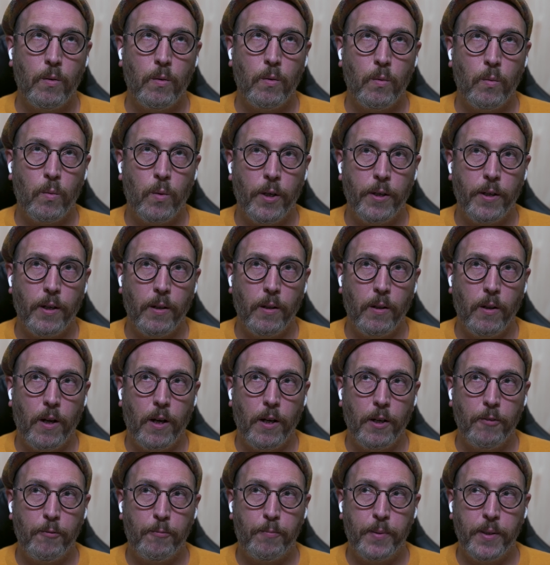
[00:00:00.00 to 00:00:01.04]
What a
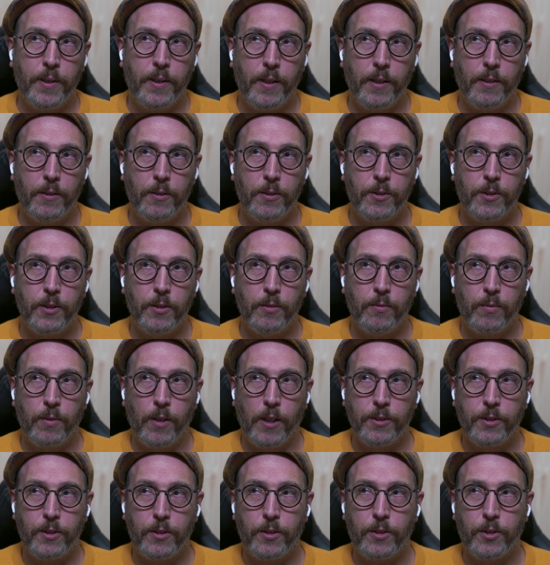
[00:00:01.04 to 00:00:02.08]
lot of beginners in
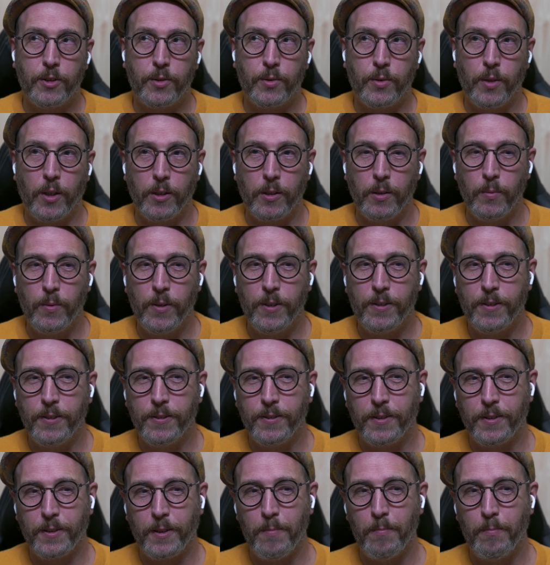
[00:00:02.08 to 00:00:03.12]
Rust struggle with
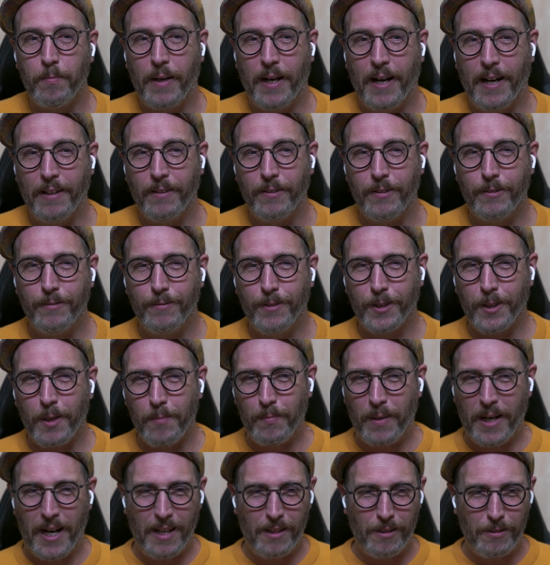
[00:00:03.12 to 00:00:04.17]
is the compiler. The
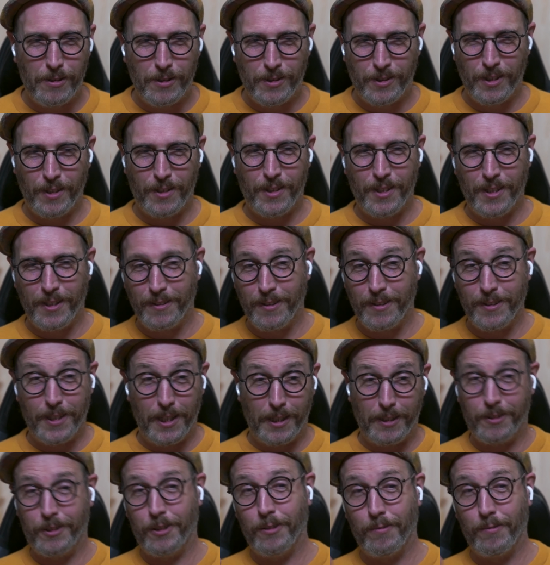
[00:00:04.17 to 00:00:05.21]
compiler is the thing that
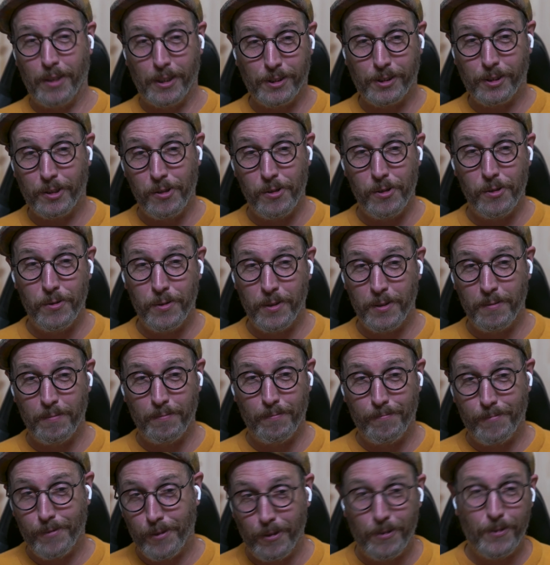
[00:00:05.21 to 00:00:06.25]
takes your Rust code
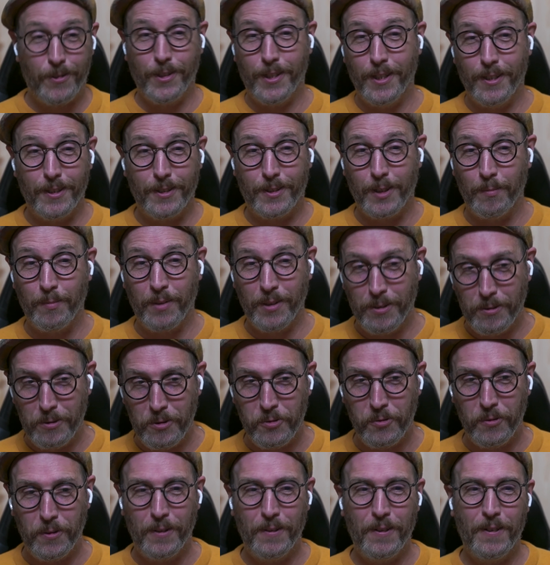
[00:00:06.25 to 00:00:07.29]
and turns it into something
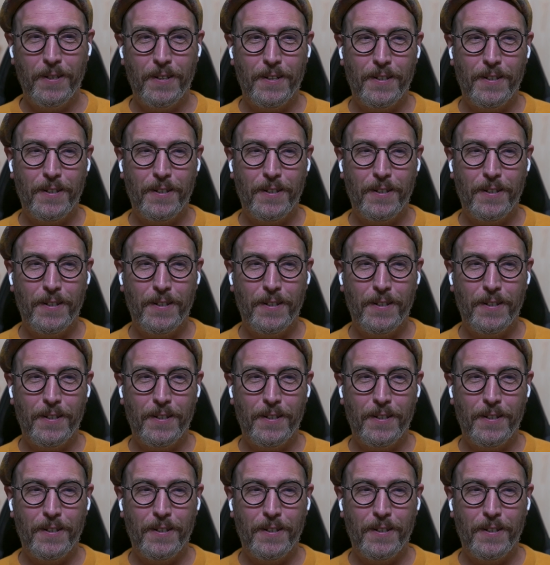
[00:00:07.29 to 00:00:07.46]
useful.